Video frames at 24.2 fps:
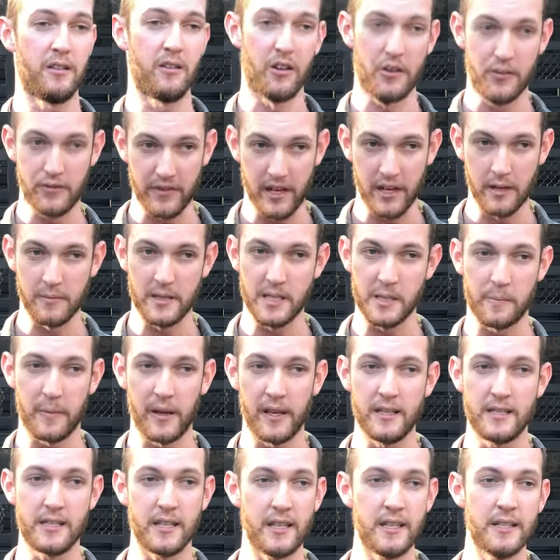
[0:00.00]
non-venom
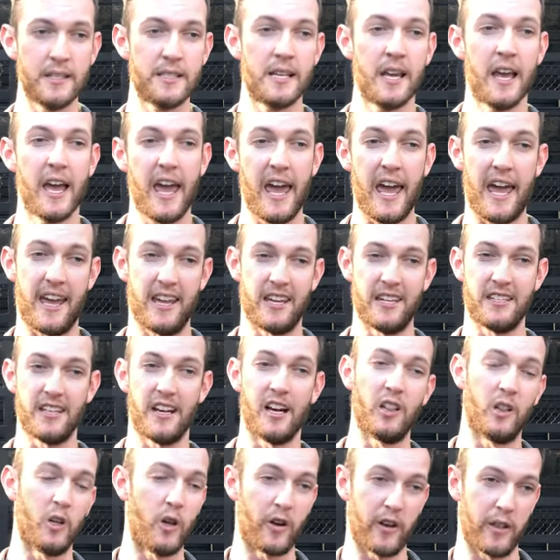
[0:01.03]
species, and
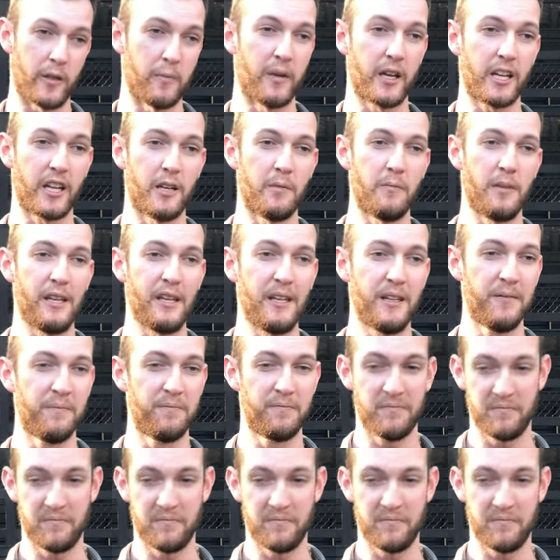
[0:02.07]
a lot of them are going to be